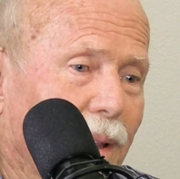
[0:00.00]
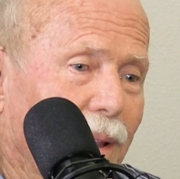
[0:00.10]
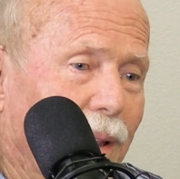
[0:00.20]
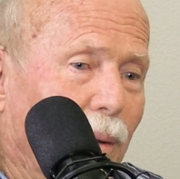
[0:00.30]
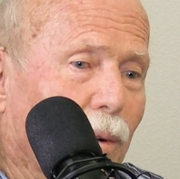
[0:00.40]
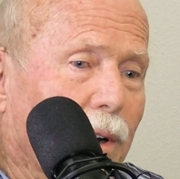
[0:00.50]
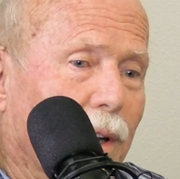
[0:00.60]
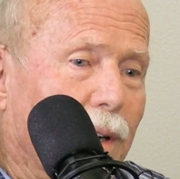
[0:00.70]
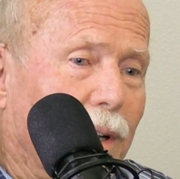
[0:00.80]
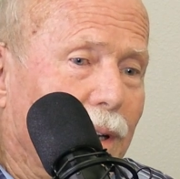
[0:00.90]
they
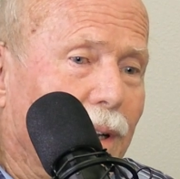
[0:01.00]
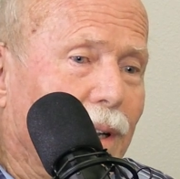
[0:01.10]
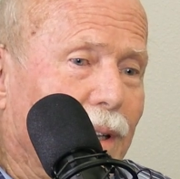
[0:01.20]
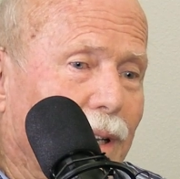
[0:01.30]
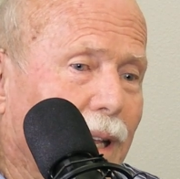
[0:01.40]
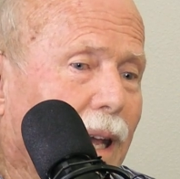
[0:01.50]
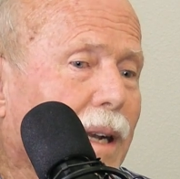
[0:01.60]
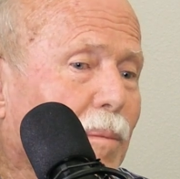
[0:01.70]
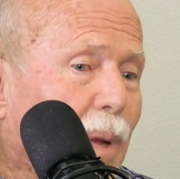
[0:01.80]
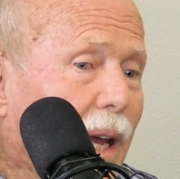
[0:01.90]
wanted to
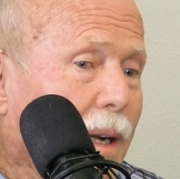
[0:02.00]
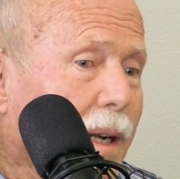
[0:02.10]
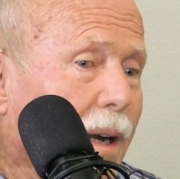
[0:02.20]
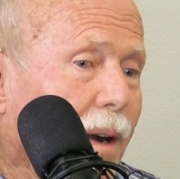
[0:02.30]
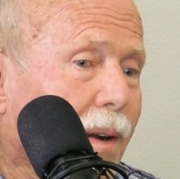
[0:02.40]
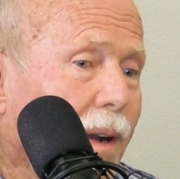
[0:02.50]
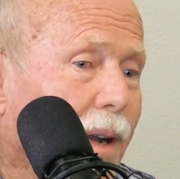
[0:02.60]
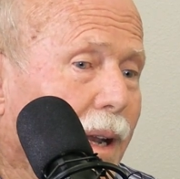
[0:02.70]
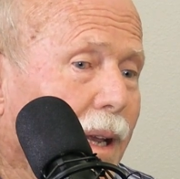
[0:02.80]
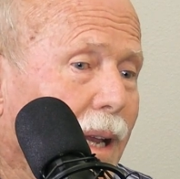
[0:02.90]
get Pat Garrett,
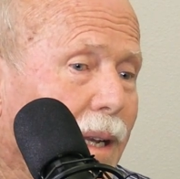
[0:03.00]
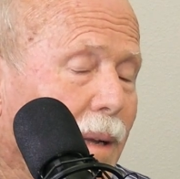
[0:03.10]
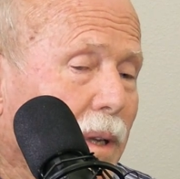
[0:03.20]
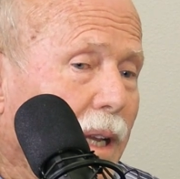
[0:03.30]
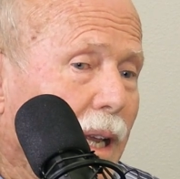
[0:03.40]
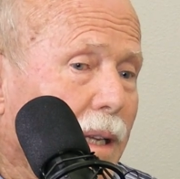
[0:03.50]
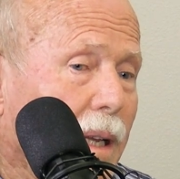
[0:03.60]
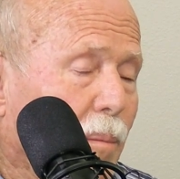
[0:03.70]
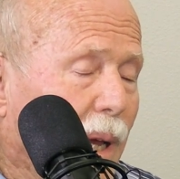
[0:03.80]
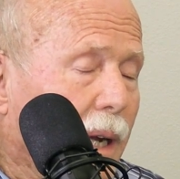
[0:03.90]
and
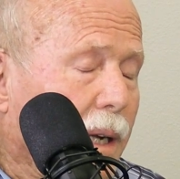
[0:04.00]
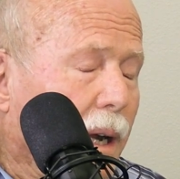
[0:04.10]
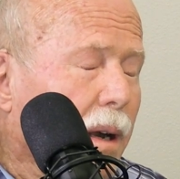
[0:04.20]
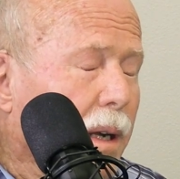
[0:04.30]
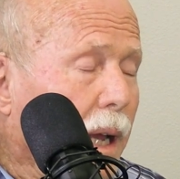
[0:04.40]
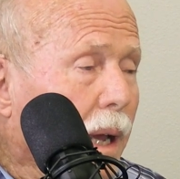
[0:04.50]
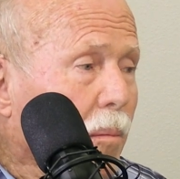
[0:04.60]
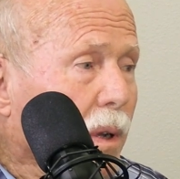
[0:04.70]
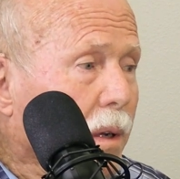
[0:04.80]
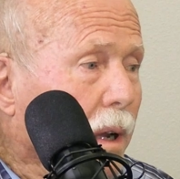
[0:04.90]
Pat Garrett
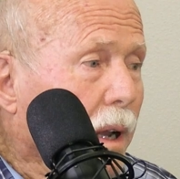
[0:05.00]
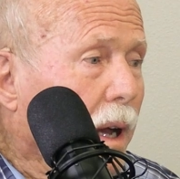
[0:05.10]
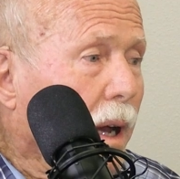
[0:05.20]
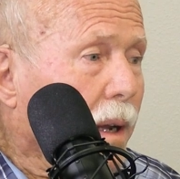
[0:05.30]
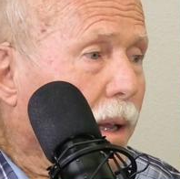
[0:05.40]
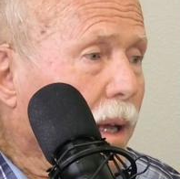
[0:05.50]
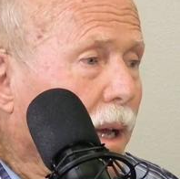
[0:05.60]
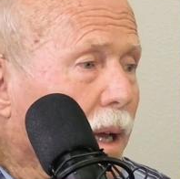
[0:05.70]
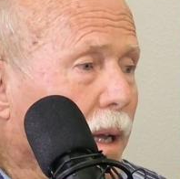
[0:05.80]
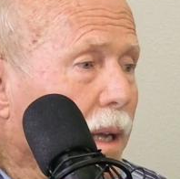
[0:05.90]
gambled a lot,
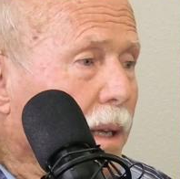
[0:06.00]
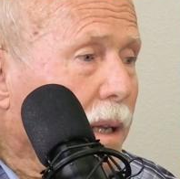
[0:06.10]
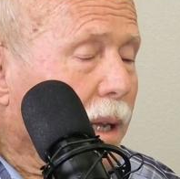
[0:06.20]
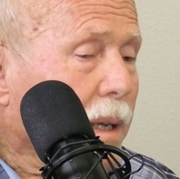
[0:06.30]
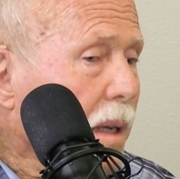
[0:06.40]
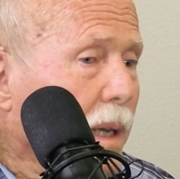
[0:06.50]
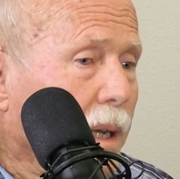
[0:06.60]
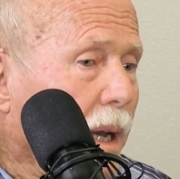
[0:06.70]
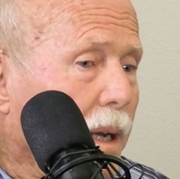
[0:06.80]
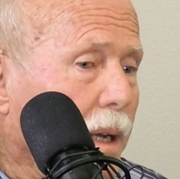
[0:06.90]
and he
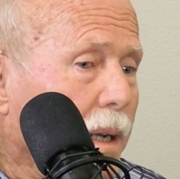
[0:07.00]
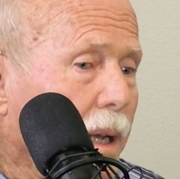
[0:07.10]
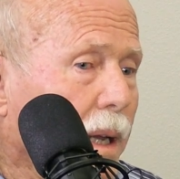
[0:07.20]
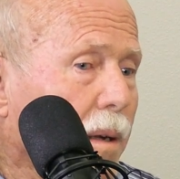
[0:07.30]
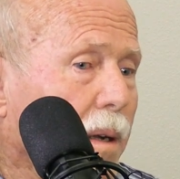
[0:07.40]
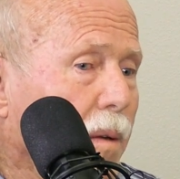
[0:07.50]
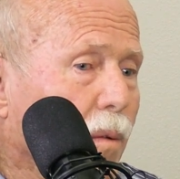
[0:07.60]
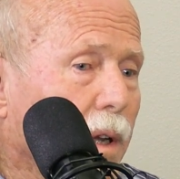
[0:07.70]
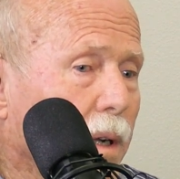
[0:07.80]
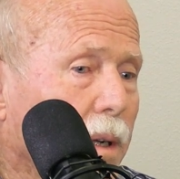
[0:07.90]
got in debt,
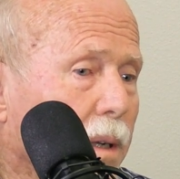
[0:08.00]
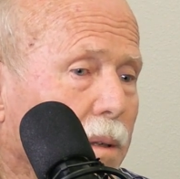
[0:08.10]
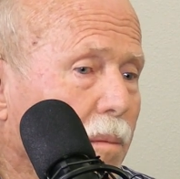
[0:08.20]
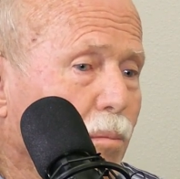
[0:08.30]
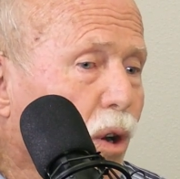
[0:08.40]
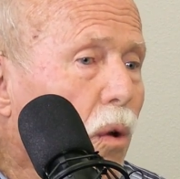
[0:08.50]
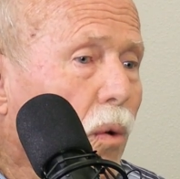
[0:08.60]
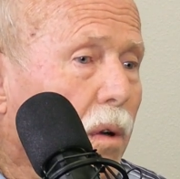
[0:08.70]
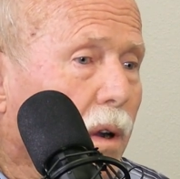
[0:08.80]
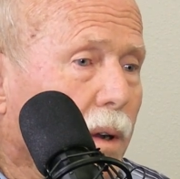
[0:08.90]
went
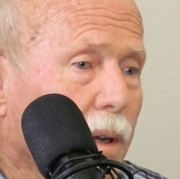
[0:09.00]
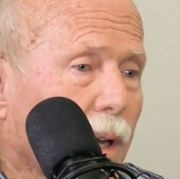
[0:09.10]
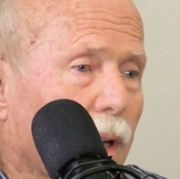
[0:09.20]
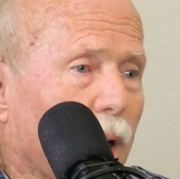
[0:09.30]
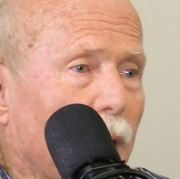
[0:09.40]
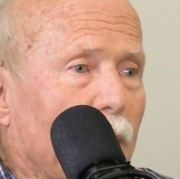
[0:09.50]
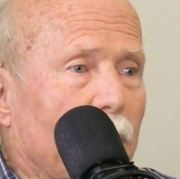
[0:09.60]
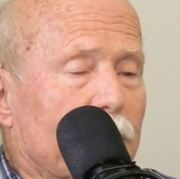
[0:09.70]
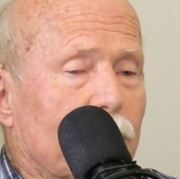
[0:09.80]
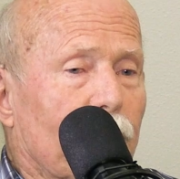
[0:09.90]
broke,
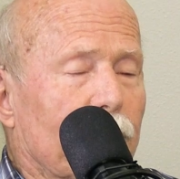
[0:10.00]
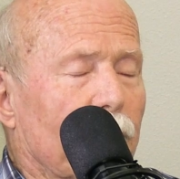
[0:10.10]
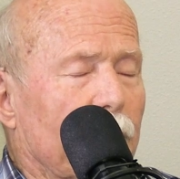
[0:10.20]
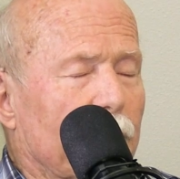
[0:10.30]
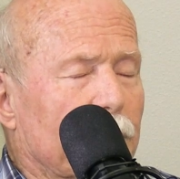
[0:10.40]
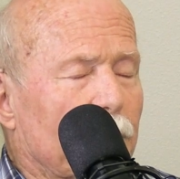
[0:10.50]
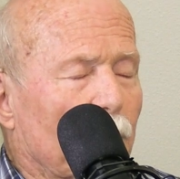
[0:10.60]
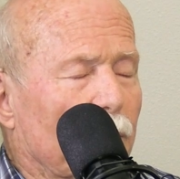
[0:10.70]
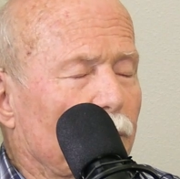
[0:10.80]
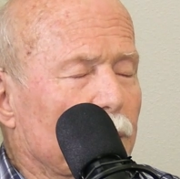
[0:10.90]
and so he rented some
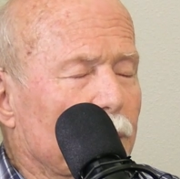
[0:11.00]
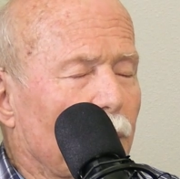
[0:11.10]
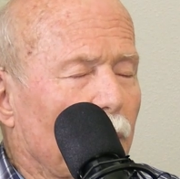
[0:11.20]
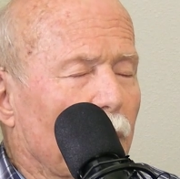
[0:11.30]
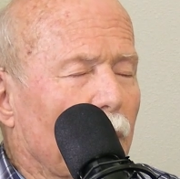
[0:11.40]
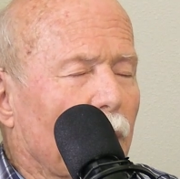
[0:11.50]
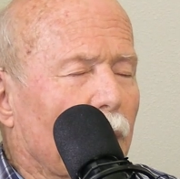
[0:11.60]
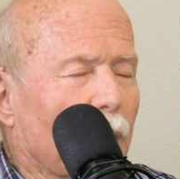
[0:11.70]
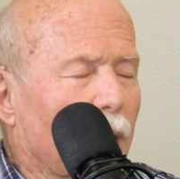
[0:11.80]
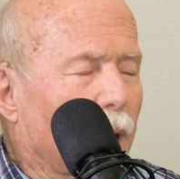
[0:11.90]
of his
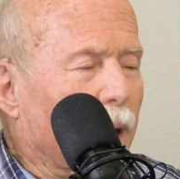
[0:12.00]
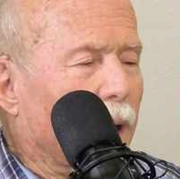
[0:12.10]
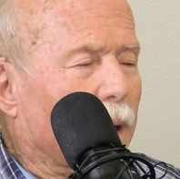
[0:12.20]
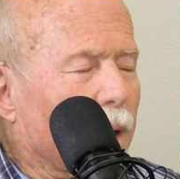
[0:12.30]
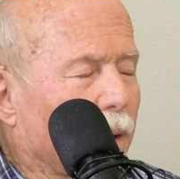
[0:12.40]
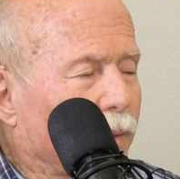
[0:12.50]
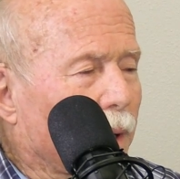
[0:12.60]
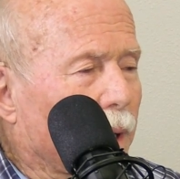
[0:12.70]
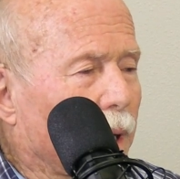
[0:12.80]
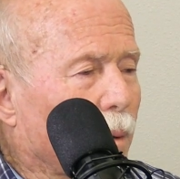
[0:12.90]
land to a
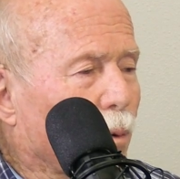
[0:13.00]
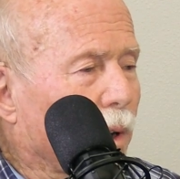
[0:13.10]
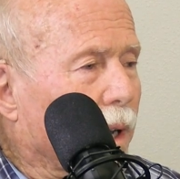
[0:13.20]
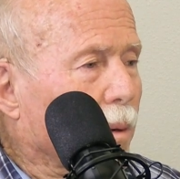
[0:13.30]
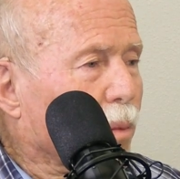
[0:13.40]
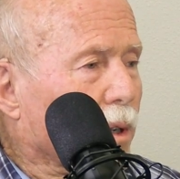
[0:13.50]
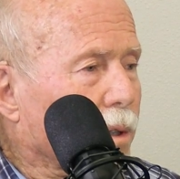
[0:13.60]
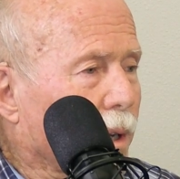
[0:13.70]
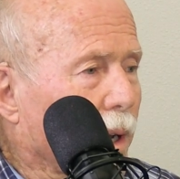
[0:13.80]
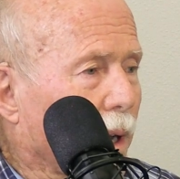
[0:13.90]
fellow named Wayne
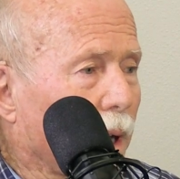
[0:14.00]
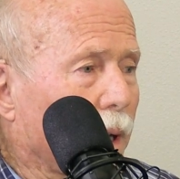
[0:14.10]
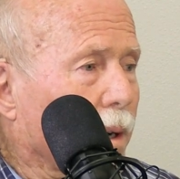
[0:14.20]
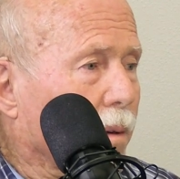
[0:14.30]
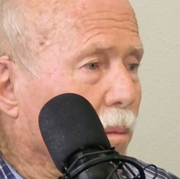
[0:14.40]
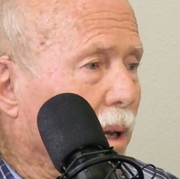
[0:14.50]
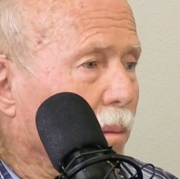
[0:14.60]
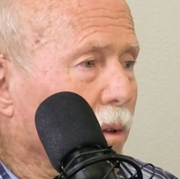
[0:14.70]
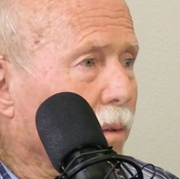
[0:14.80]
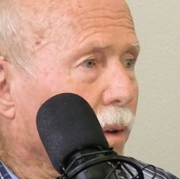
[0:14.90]
Brazell. I don't know,
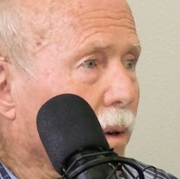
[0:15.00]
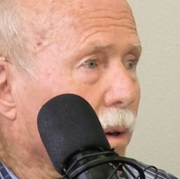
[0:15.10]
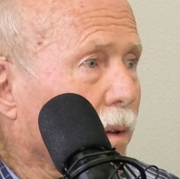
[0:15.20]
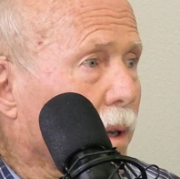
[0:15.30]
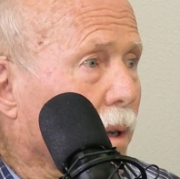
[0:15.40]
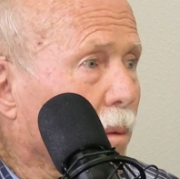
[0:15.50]
maybe you've heard of him.